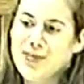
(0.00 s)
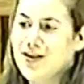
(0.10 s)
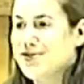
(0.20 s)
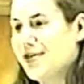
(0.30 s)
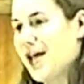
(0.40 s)

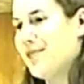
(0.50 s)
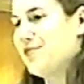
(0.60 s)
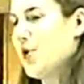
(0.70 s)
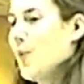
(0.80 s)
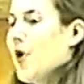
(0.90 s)
So then,
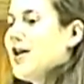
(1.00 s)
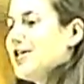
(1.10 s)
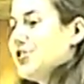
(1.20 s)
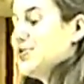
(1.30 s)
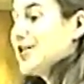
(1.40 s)
what
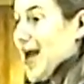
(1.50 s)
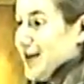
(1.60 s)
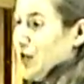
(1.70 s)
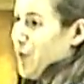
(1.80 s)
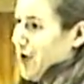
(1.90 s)
issues can
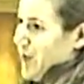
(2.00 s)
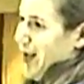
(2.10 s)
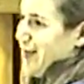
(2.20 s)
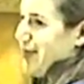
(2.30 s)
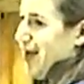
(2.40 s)
he work
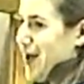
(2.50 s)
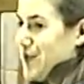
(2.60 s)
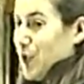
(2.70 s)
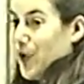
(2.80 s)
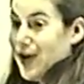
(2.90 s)
with?
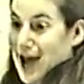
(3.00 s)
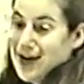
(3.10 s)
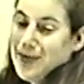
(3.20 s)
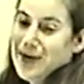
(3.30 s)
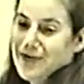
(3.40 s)
Where can
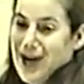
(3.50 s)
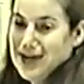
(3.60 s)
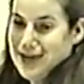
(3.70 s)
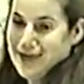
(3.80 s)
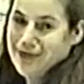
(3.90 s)
he be
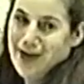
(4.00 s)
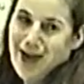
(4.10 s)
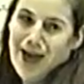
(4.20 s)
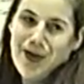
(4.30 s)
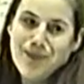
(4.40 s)
effective?
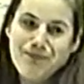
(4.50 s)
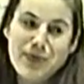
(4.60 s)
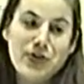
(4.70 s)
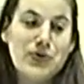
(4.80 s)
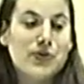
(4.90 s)

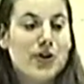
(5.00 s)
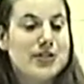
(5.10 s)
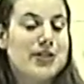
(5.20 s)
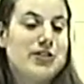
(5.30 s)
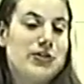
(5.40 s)
The 2
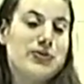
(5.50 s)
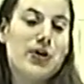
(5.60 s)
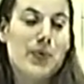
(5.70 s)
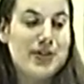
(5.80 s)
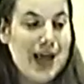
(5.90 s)
largest issues are
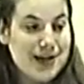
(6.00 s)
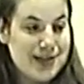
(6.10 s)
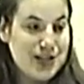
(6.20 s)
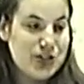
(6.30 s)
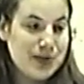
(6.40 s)
with
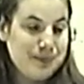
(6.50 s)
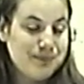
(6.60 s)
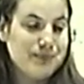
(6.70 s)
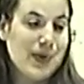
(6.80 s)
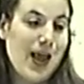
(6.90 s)
taxation
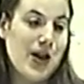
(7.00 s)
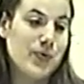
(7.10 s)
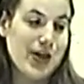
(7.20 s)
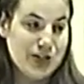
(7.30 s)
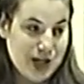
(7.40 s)
and
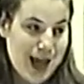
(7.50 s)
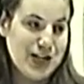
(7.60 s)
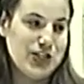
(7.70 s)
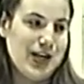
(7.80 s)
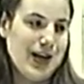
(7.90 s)
with
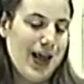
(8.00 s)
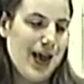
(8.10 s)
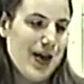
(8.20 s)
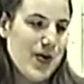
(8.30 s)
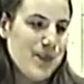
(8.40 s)
education.
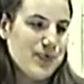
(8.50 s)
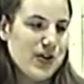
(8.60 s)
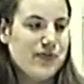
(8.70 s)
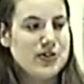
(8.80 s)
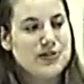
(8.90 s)

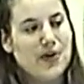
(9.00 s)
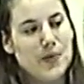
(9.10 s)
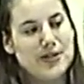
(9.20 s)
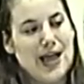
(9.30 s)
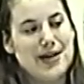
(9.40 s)
First of all,
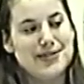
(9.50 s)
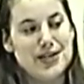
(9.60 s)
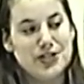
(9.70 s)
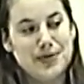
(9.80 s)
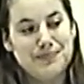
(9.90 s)
with
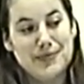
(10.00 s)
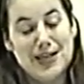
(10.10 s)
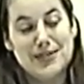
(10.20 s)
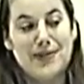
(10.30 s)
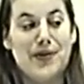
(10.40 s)
taxation,
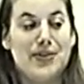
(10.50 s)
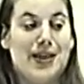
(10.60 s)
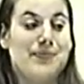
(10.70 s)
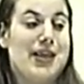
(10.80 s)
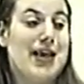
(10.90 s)
he's found
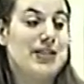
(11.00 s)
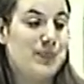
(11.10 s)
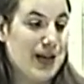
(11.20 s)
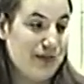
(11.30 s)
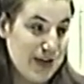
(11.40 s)
that he has
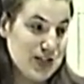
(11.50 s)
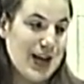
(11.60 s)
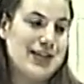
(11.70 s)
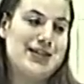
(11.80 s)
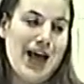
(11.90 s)
big fish on
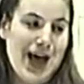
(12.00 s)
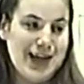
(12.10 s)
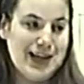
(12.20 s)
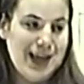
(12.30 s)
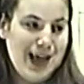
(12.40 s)
his side.
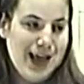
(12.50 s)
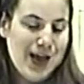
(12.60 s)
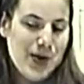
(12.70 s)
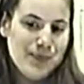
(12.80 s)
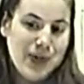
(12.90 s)

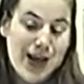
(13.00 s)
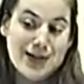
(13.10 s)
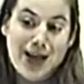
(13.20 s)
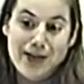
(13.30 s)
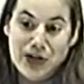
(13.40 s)
He
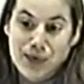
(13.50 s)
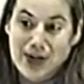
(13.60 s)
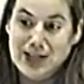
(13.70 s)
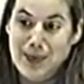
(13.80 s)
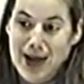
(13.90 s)
has Alan
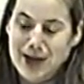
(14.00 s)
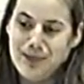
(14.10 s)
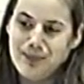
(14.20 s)
Greenspan.